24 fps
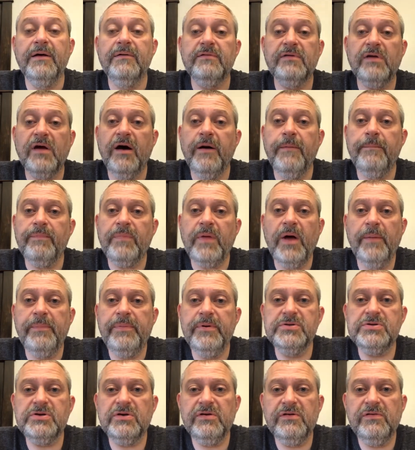So I hope
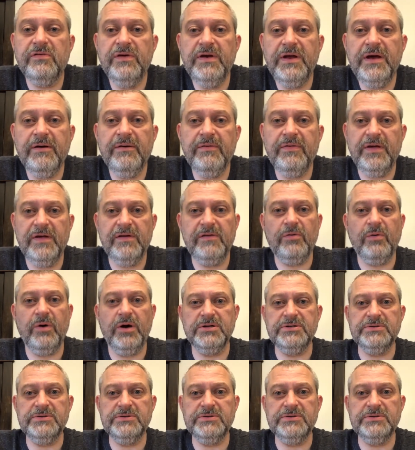you enjoy this video, and thanks for